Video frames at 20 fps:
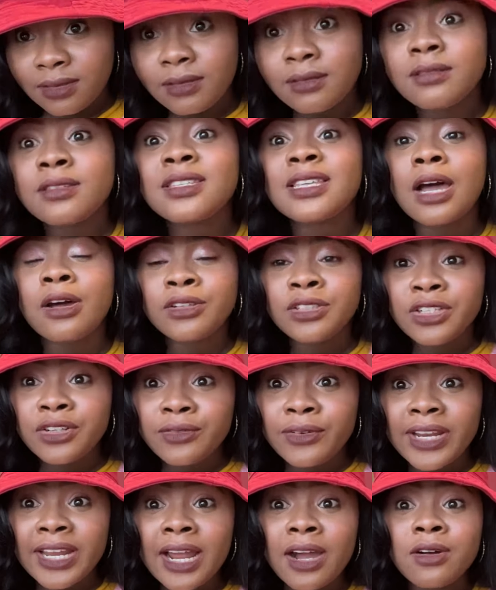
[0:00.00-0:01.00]
Saudi
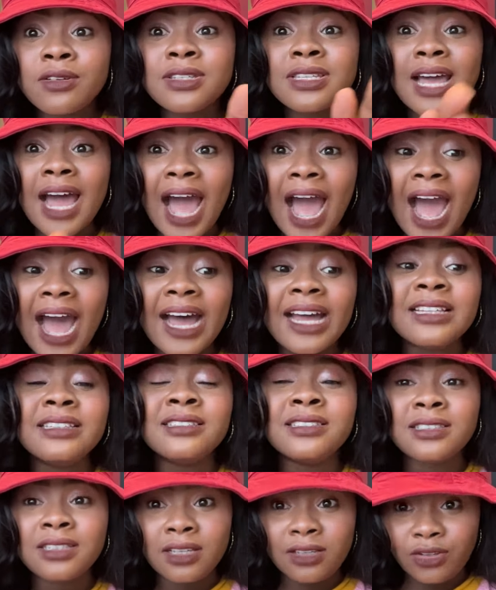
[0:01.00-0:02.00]
rials
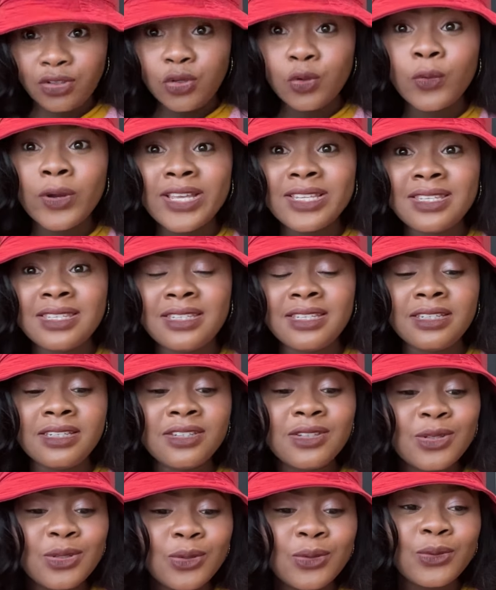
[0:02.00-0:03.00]
and
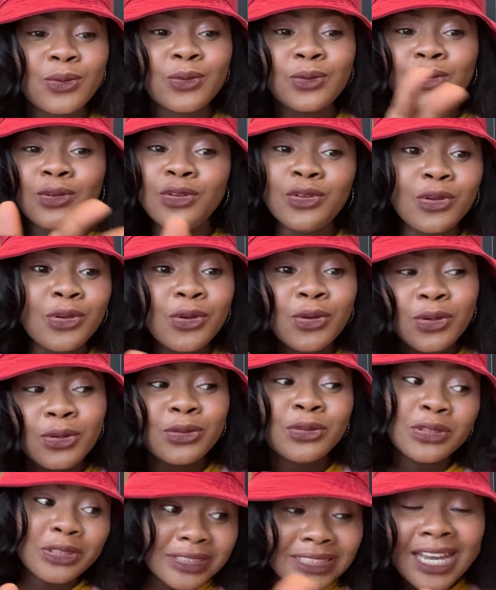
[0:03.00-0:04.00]
USD. So, you know,
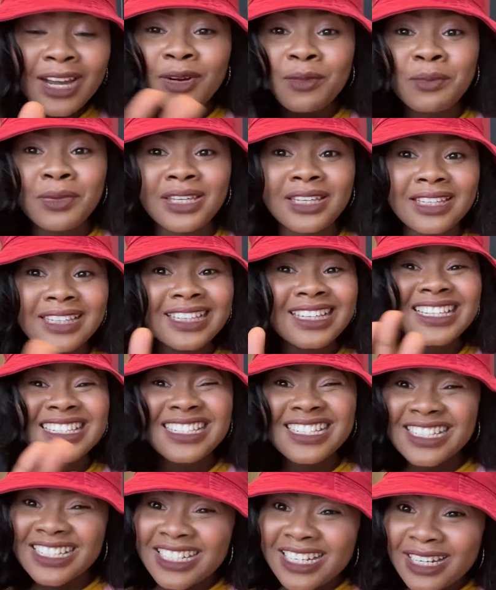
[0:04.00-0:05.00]
you tell me,
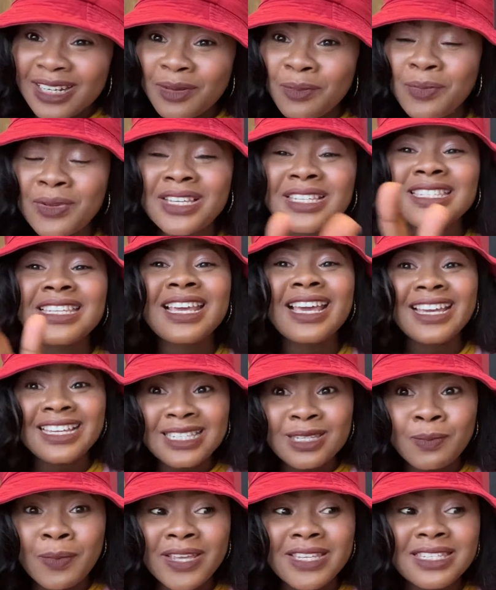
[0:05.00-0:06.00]
is it cheap? Is it
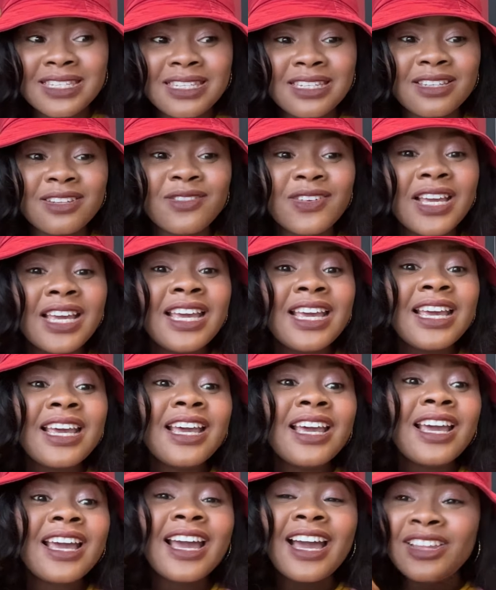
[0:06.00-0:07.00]
expensive?
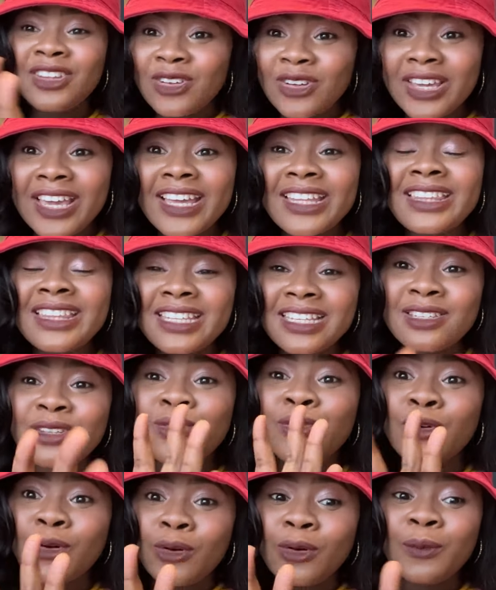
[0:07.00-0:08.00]
Can you get this
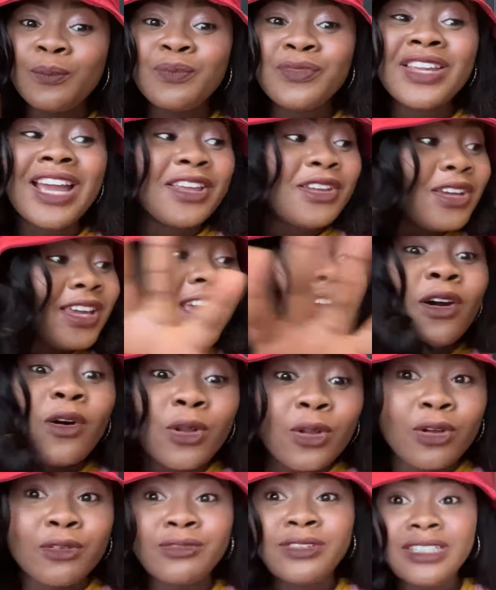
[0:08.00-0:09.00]
for, can you get all of